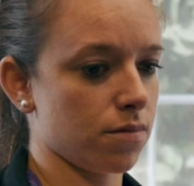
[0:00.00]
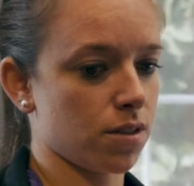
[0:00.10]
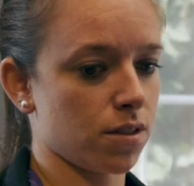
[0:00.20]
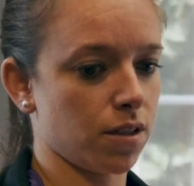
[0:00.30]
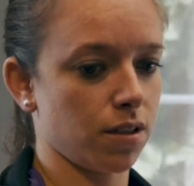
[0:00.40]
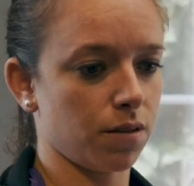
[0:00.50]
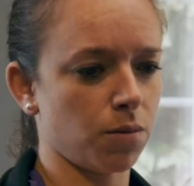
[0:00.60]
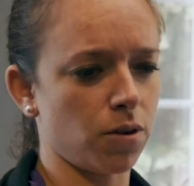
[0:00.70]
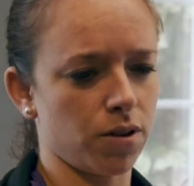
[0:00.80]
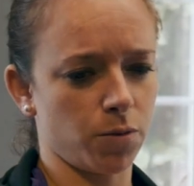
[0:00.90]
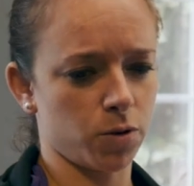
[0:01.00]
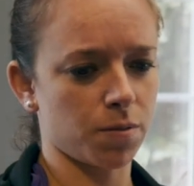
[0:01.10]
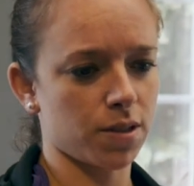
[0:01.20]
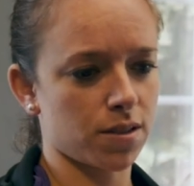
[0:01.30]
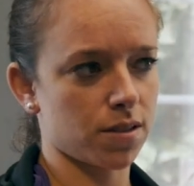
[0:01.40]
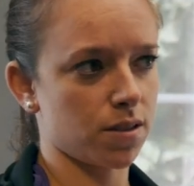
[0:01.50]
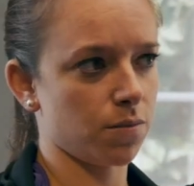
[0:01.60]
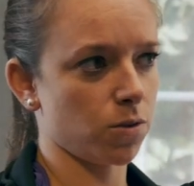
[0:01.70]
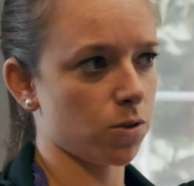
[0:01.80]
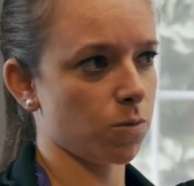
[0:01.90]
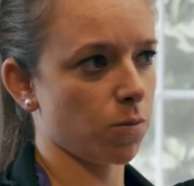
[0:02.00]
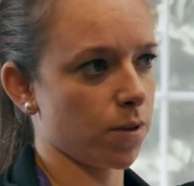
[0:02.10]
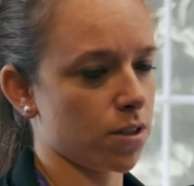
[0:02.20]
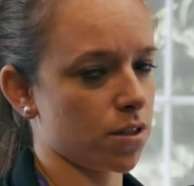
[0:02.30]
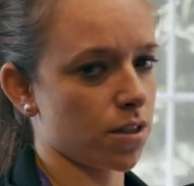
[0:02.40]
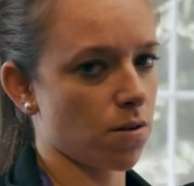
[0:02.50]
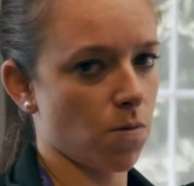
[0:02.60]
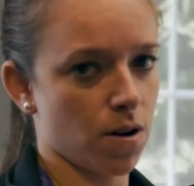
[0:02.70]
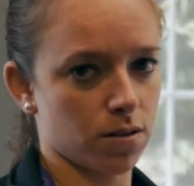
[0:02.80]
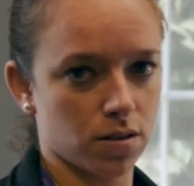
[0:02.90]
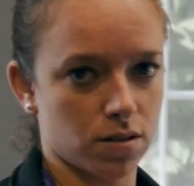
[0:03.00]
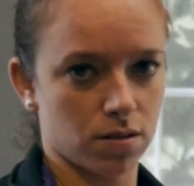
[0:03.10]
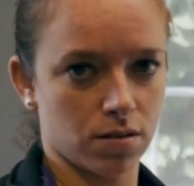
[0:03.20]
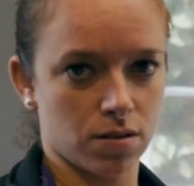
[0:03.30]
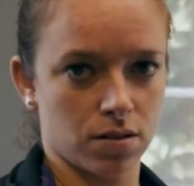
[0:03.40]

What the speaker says: see multiple patients at once.